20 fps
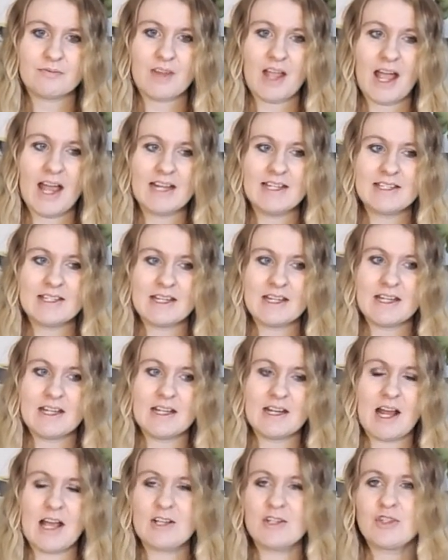I
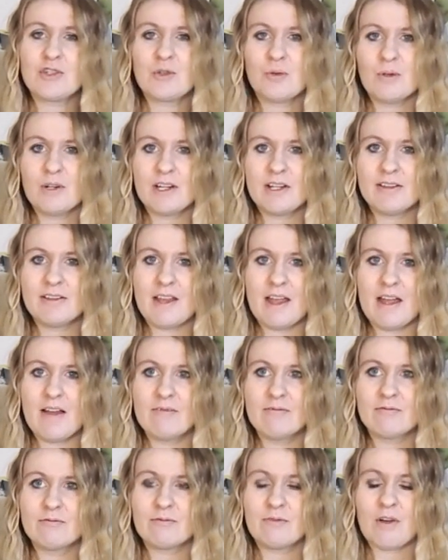did, I sorted them
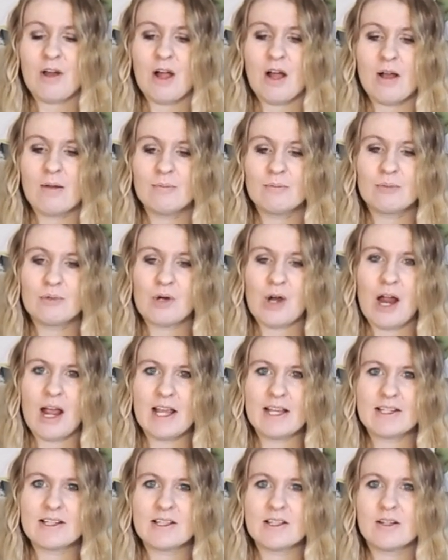from
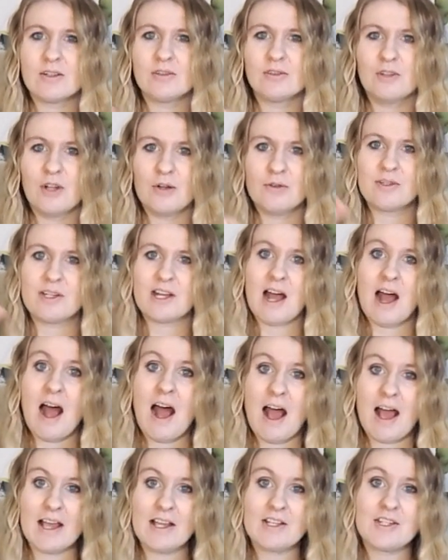price low to
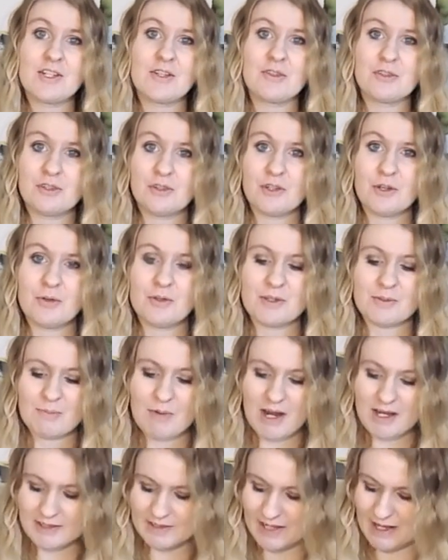high, so the lowest
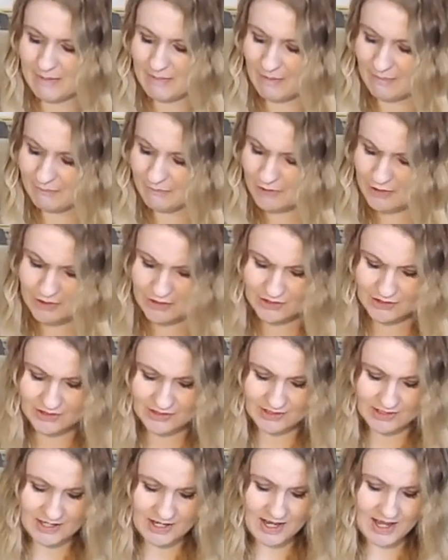price came up
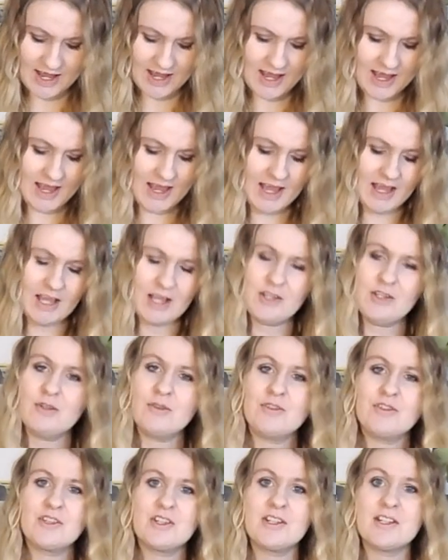first. And
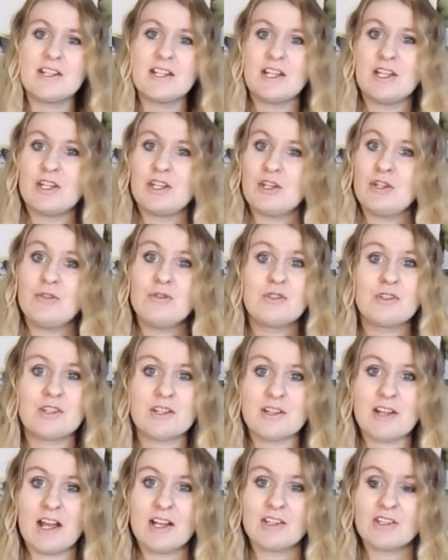you'll just see a huge
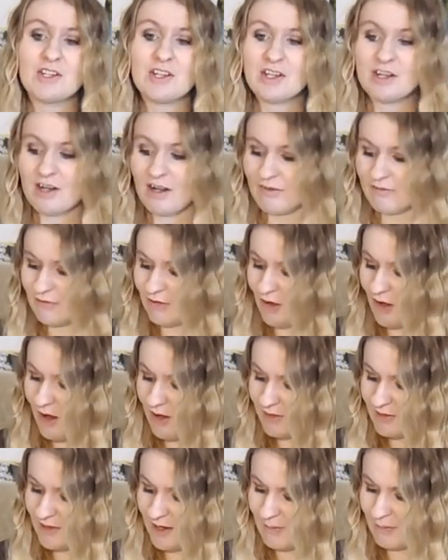selection of
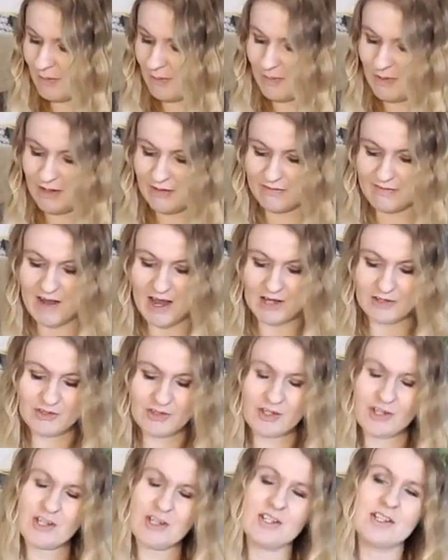cloth diaper
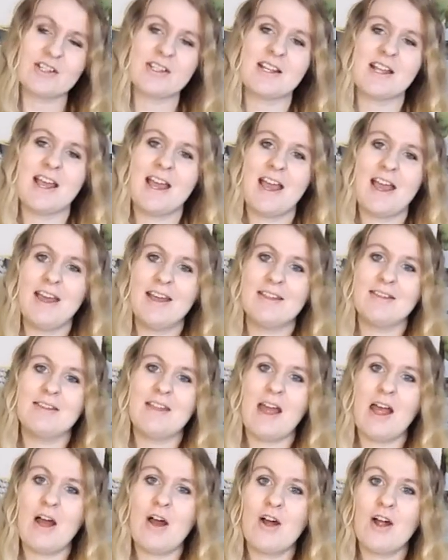manufacturers
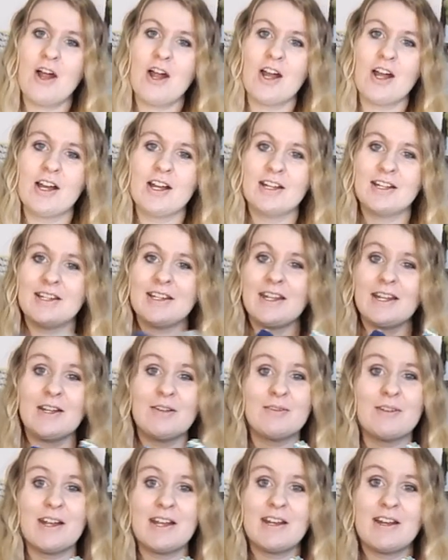that are
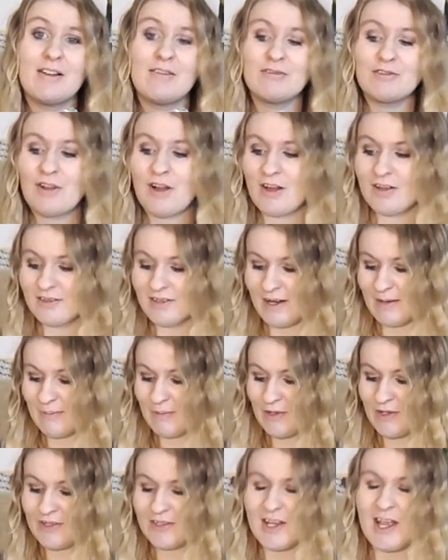getting rid of cloth
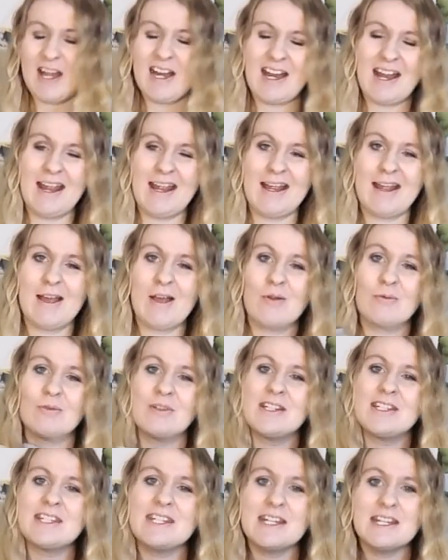diapers at a
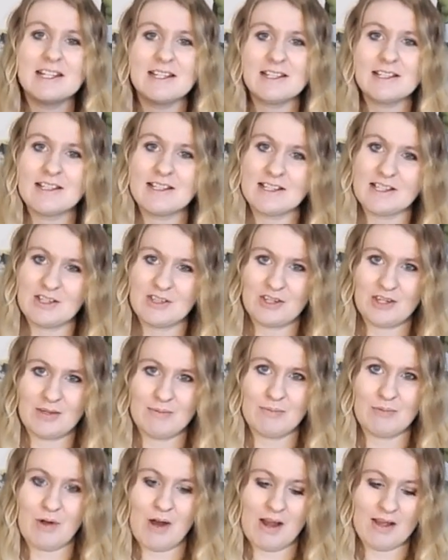ridiculously
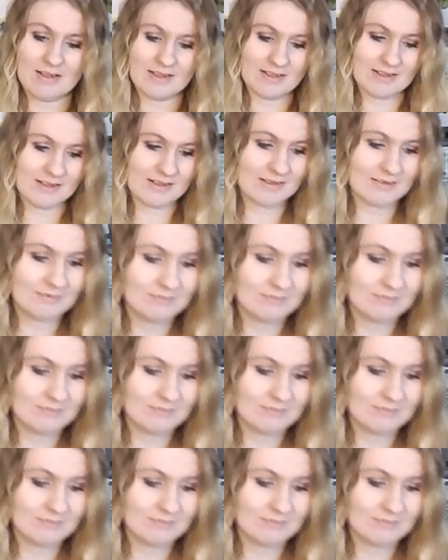cheap price.